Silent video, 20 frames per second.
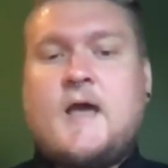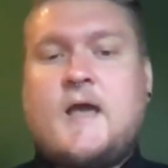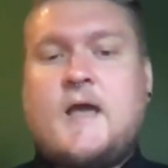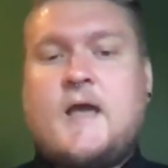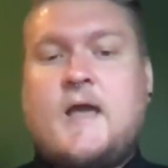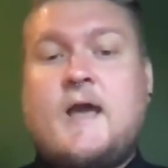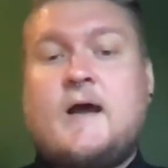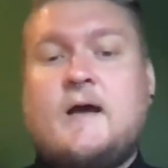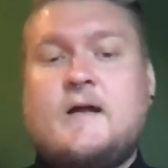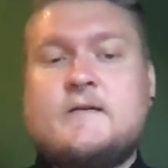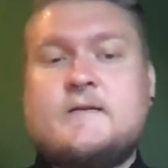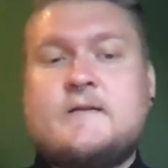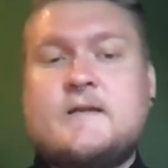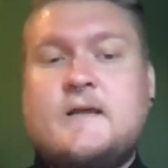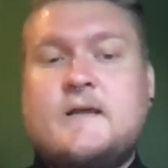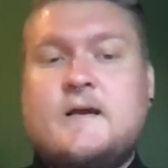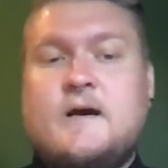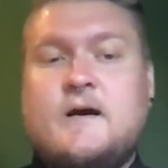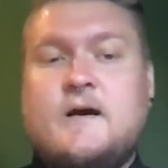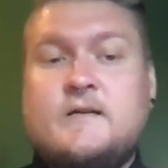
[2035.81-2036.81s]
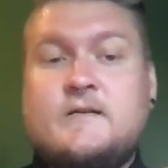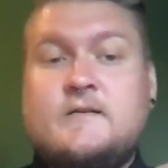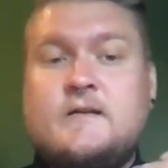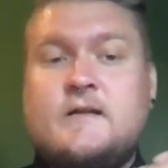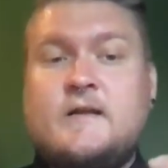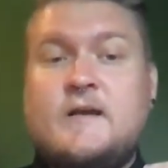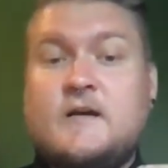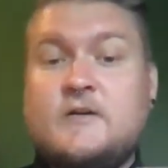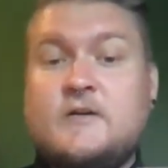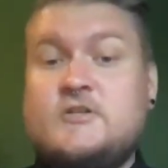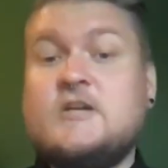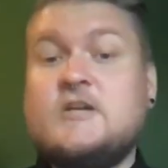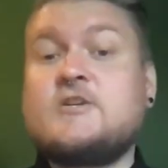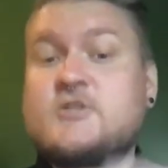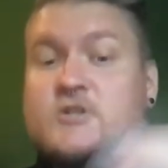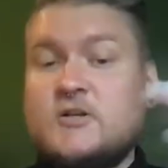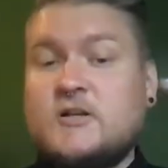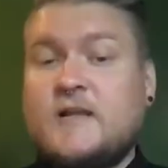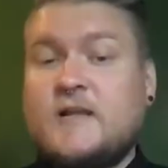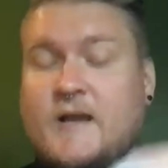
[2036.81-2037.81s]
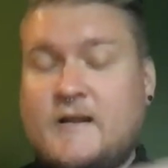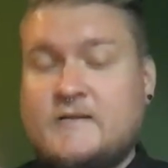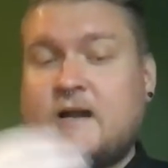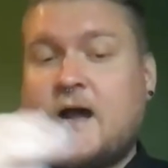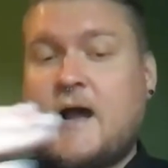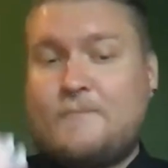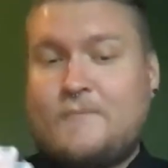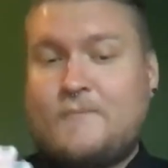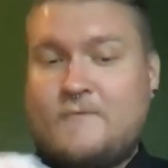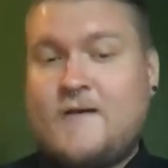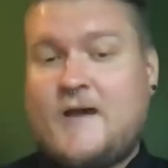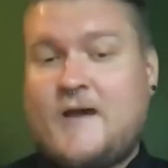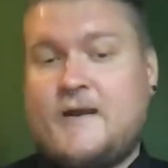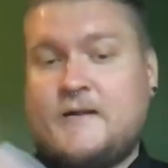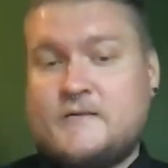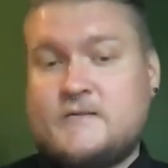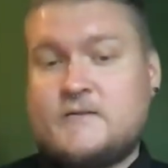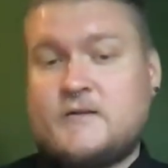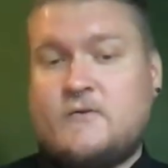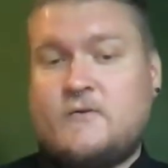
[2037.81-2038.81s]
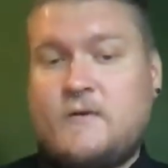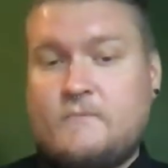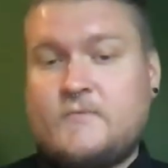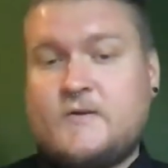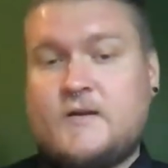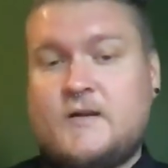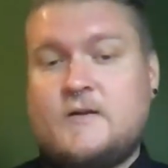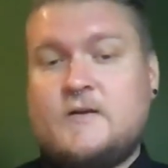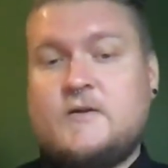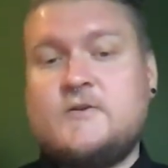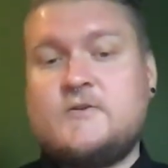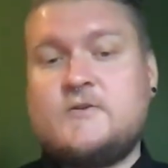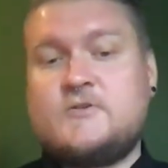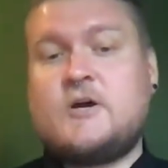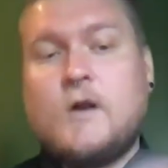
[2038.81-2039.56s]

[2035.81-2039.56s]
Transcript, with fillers: And additionally, on top of that, it's encrypted.